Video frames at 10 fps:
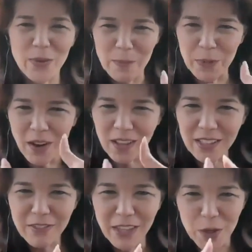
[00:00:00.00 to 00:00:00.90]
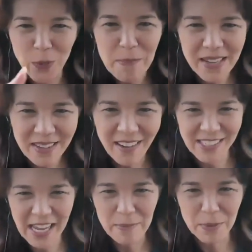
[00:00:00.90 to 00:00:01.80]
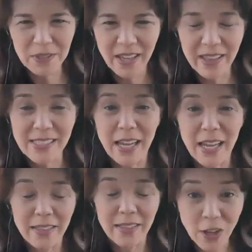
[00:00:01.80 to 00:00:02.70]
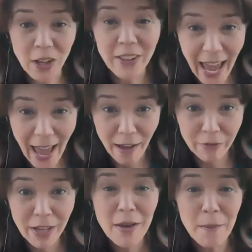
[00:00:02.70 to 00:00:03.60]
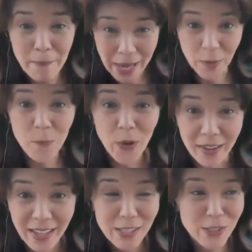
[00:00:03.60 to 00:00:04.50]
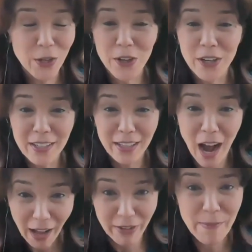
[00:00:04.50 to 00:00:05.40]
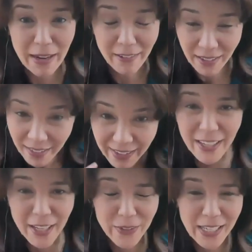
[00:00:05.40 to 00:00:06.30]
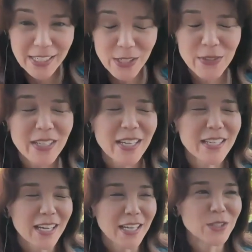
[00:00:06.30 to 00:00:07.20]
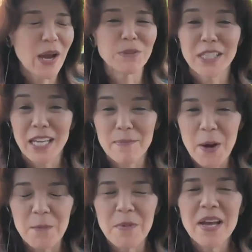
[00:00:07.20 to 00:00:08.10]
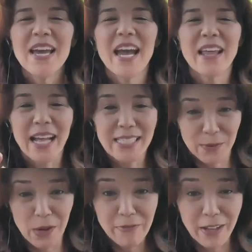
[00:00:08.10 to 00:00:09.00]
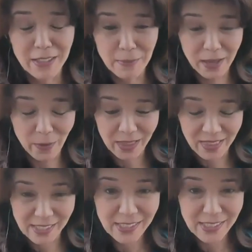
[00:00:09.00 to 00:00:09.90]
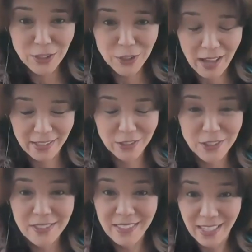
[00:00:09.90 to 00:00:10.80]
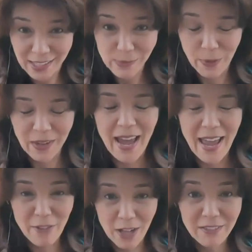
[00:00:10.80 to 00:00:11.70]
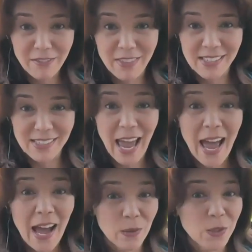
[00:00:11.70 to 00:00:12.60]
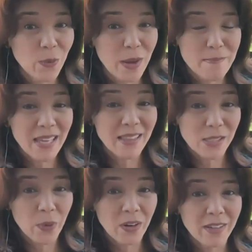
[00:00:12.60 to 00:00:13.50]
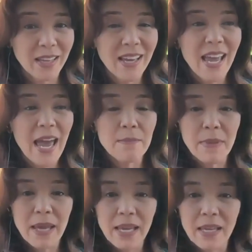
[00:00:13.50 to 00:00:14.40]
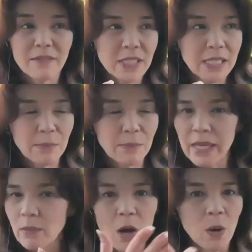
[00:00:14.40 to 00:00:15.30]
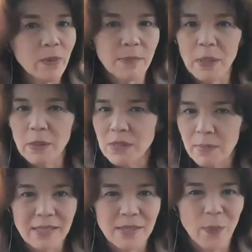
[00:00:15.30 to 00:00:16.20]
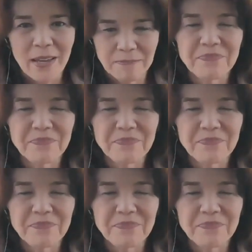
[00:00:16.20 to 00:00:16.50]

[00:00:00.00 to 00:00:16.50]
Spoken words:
Where they put all of the equipment on the table and they say, this is all they have, make it work. Turn the coffee maker, into a contraption to get them home. And that's how I felt. I'm like, okay, this is the challenge in this book. I have all of this. How do I make this work and make it seem like it was always supposed to be this way?